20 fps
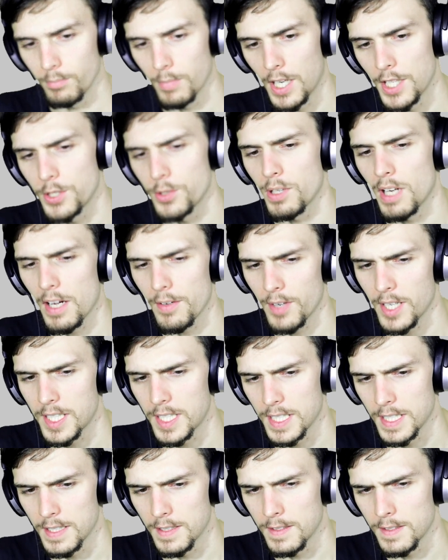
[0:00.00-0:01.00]
I do have
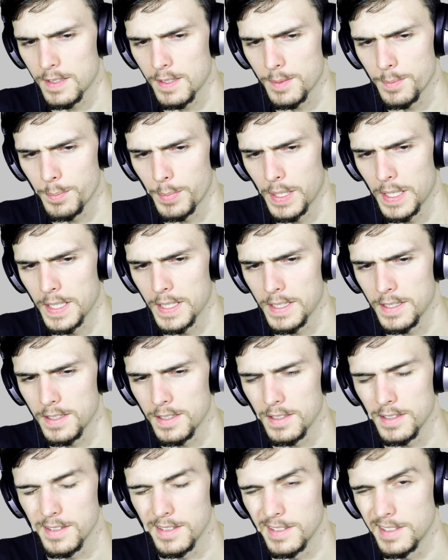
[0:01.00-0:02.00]
ideas, but
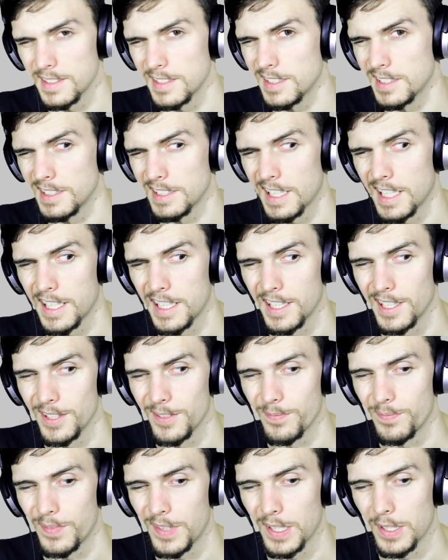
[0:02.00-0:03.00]
I don't know,
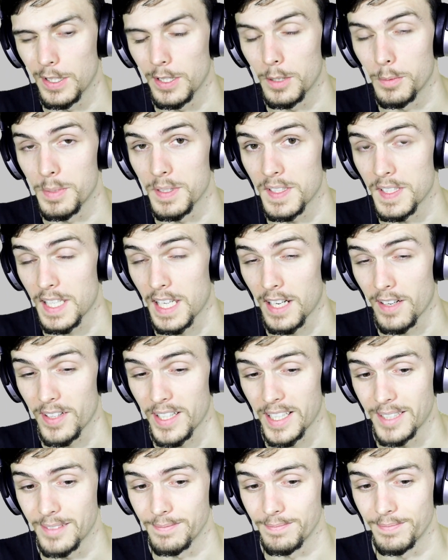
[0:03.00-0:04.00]
they're a little bit
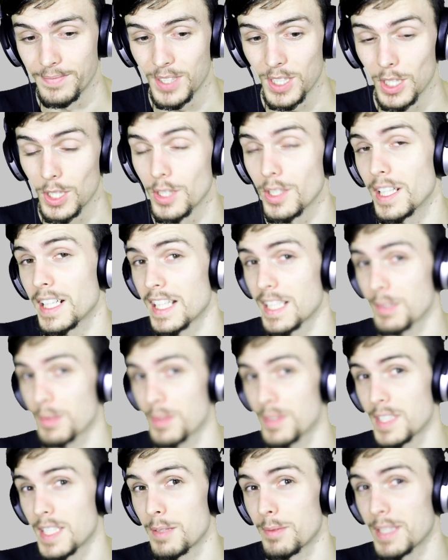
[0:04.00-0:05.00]
scary, so I guess we'll
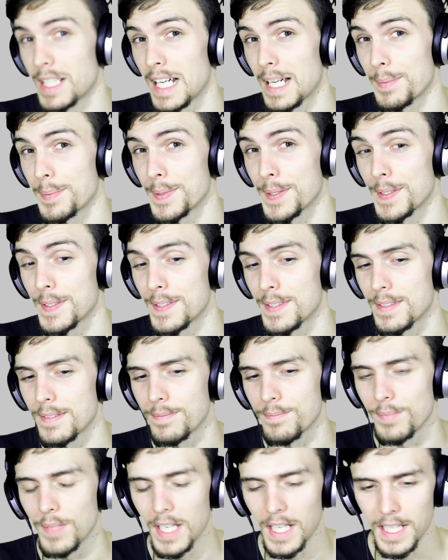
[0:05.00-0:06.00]
see what happens.
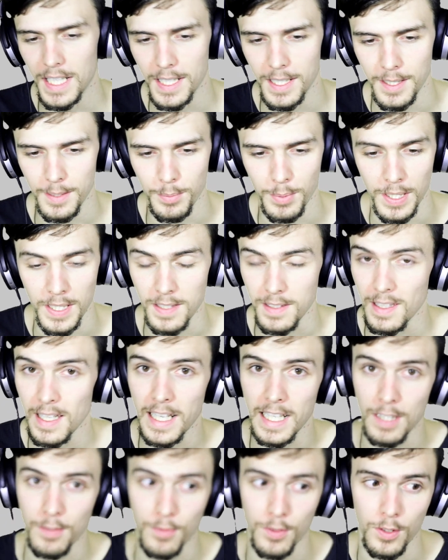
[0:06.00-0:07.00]
Please
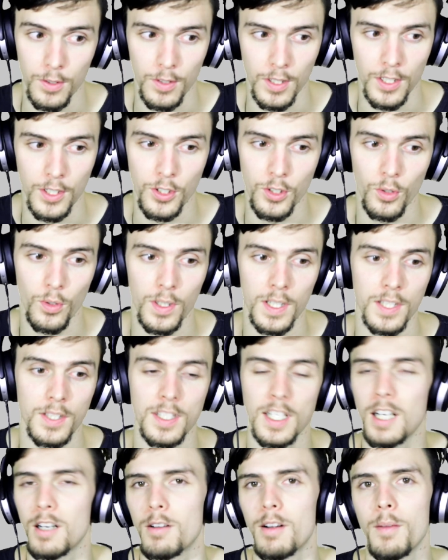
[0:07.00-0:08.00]
like if you enjoy,
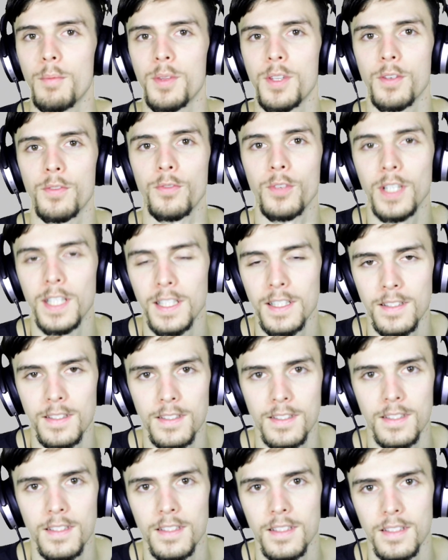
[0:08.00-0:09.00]
share around with your
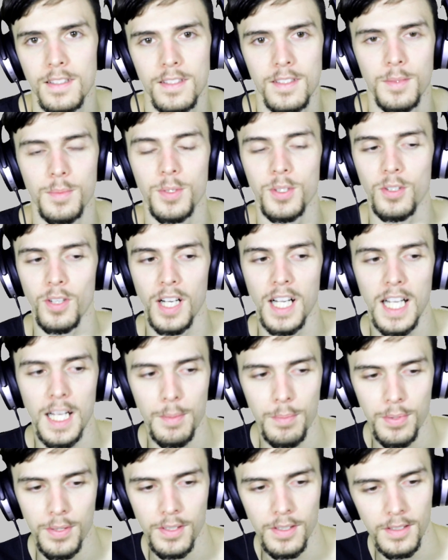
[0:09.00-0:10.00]
friends,
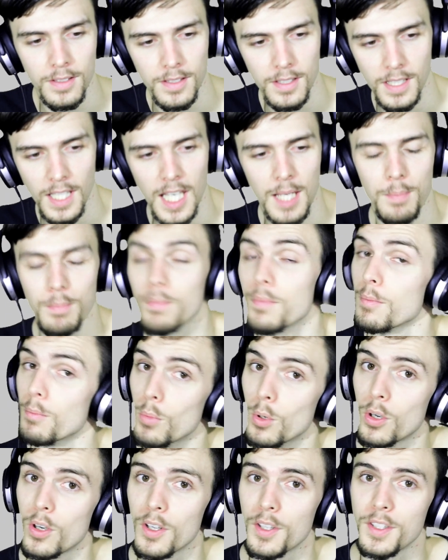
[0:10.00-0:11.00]
subscribe to keep
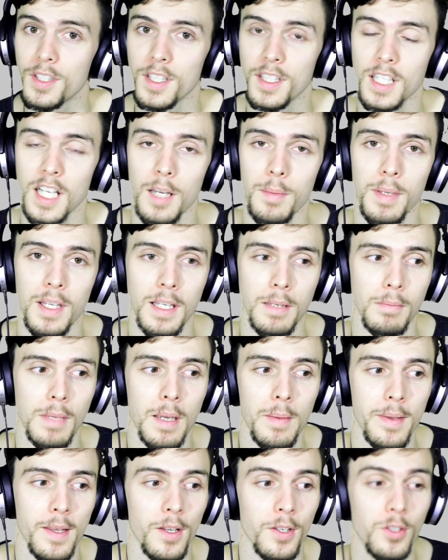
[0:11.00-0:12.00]
more content coming.
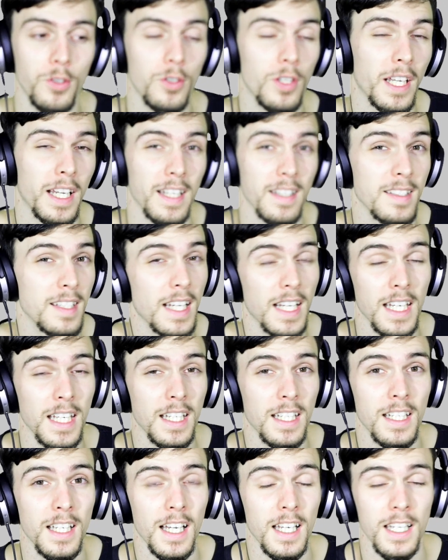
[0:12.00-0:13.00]
Maybe I'll do like a
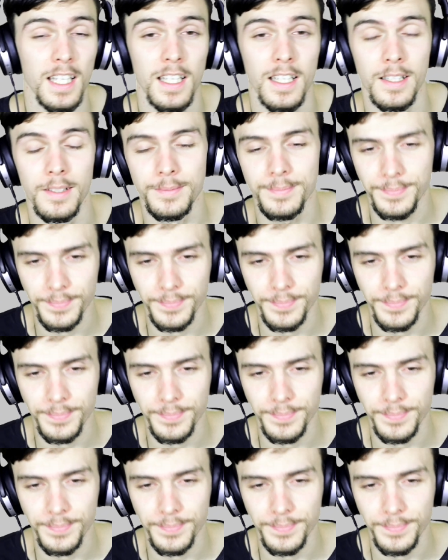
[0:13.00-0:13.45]
second kind of